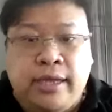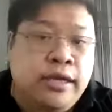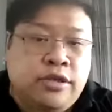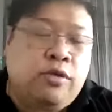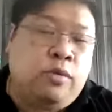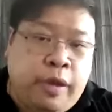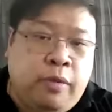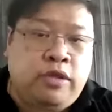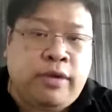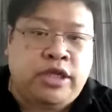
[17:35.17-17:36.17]
So we
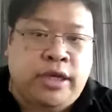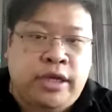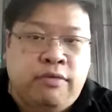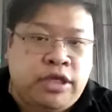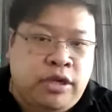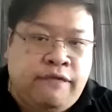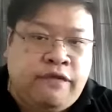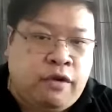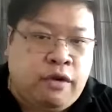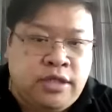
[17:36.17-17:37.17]
want to actually rush it
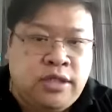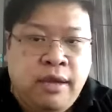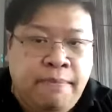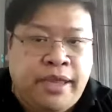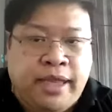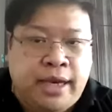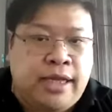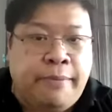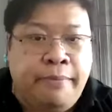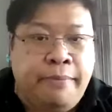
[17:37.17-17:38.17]
for this particular
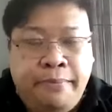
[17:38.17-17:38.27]
time.